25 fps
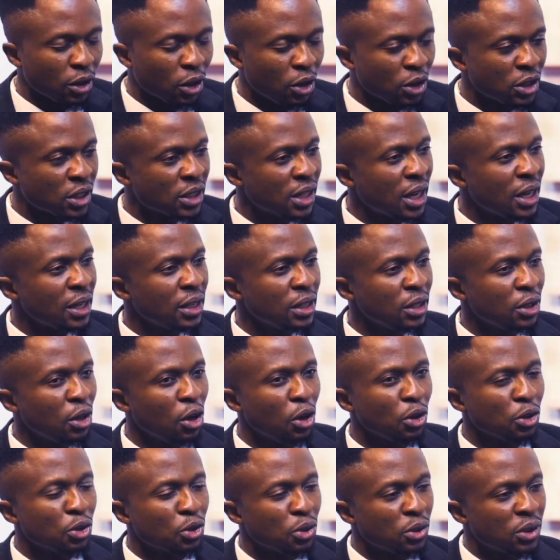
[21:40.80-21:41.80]
Concerning
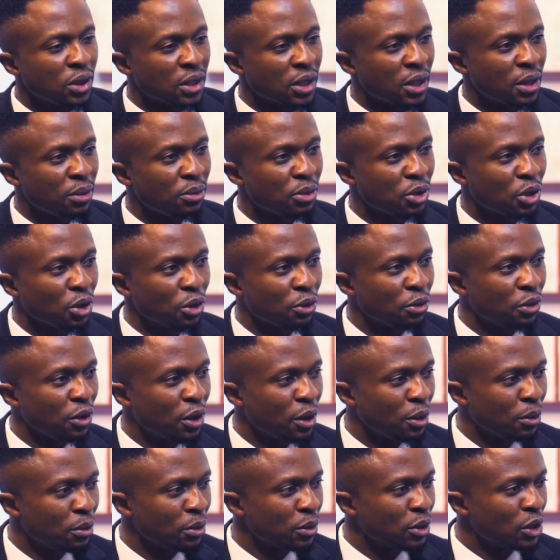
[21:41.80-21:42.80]
also in terms of
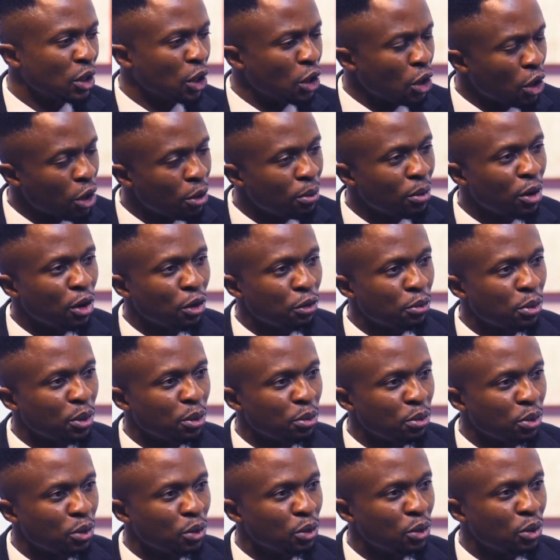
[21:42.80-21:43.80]
the number of
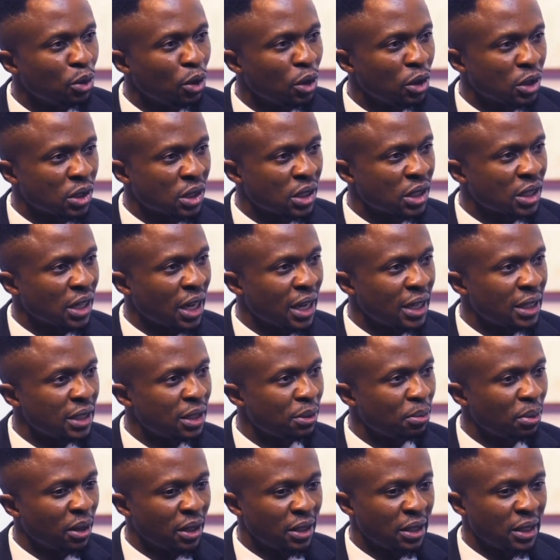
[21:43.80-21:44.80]
people on
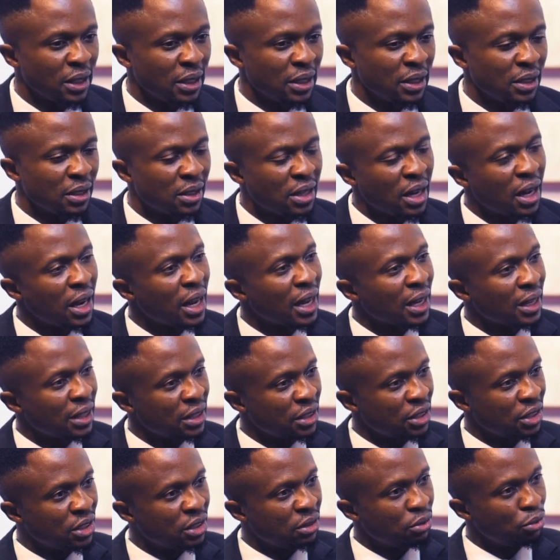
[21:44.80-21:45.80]
site per day, is there like
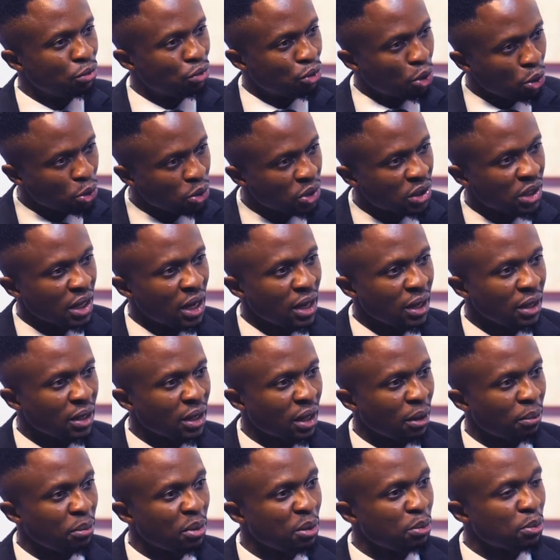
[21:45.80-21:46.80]
a roster
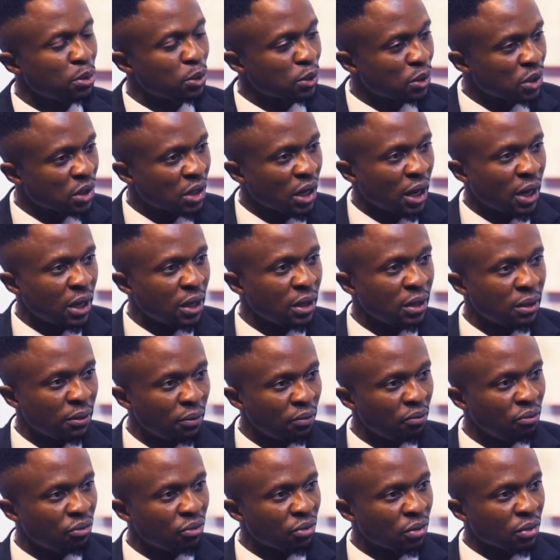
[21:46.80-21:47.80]
that people sign,
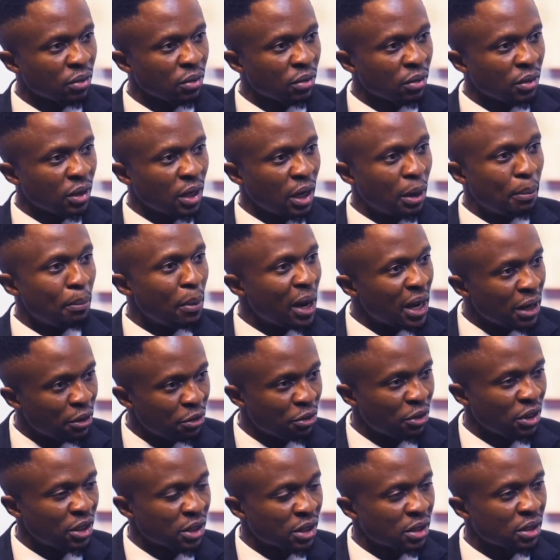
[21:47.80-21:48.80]
a
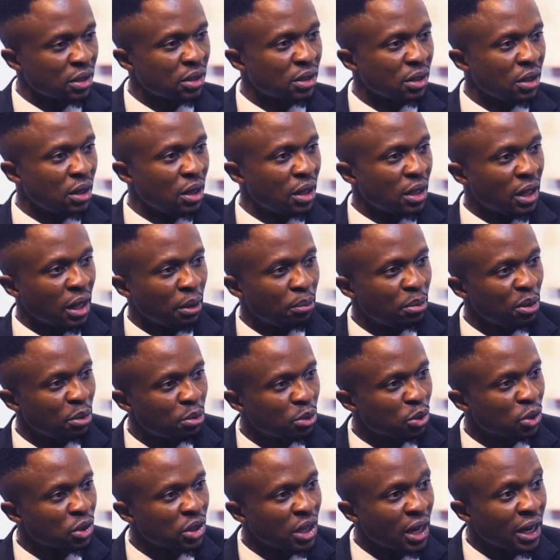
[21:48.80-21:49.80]
manifest that
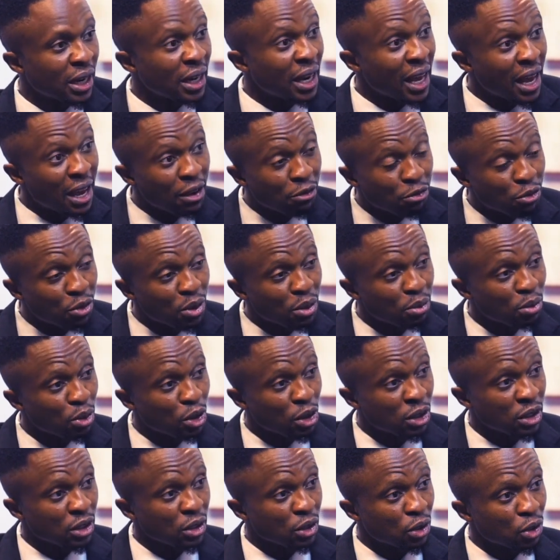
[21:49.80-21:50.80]
people sign every
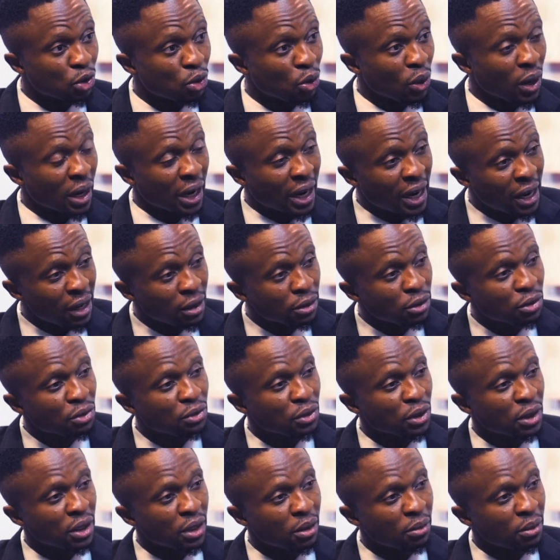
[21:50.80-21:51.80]
morning to account
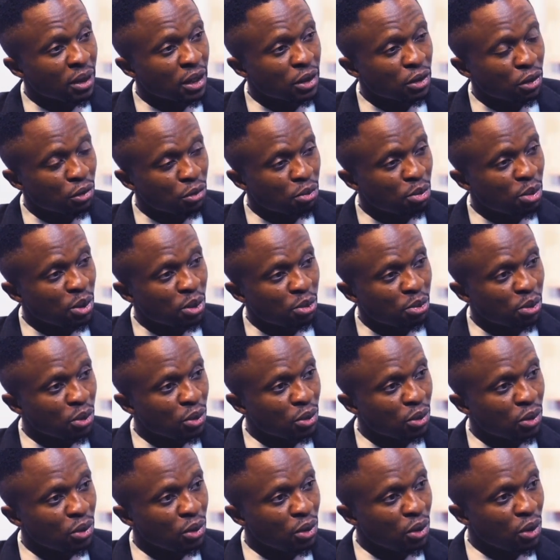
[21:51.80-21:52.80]
for the amount of
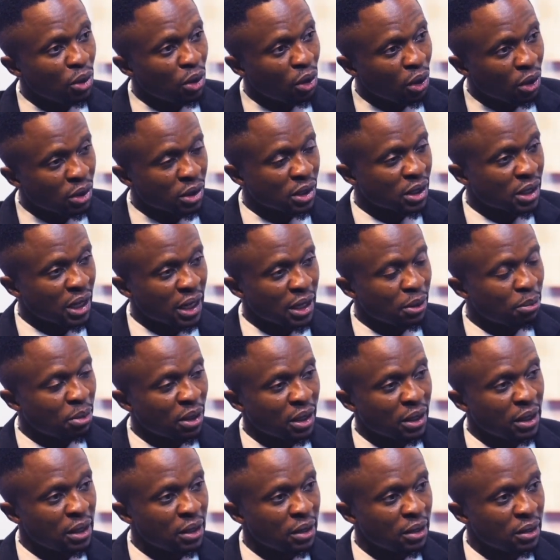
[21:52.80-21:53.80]
people on site
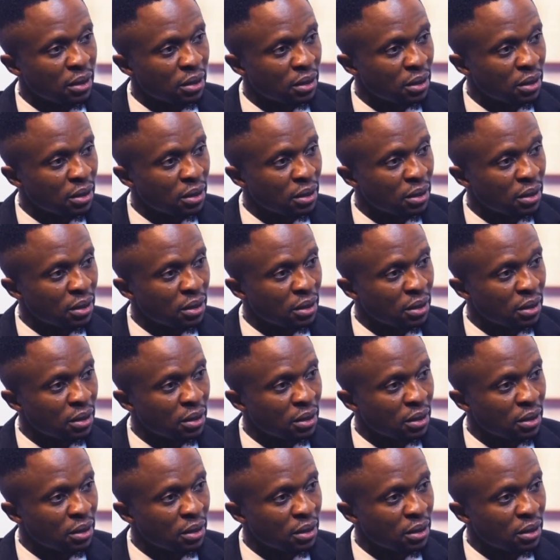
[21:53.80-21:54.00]
per day?